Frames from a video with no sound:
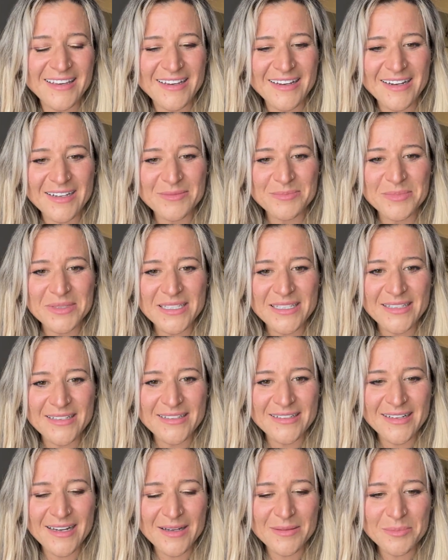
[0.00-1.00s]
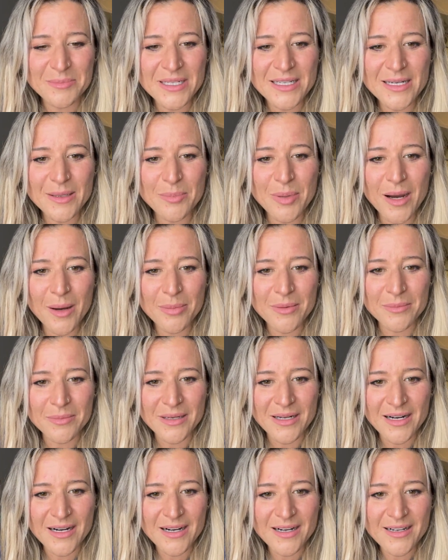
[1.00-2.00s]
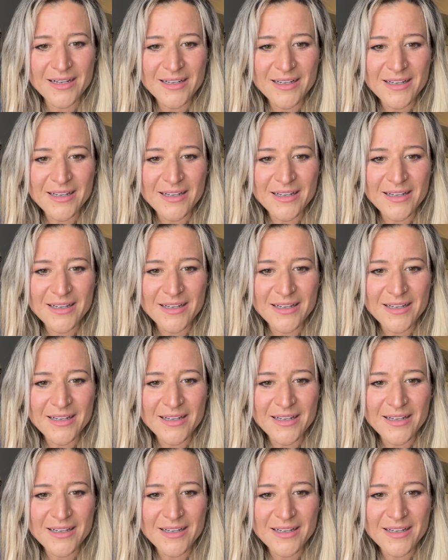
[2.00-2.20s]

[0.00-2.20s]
on being a Papa Bear.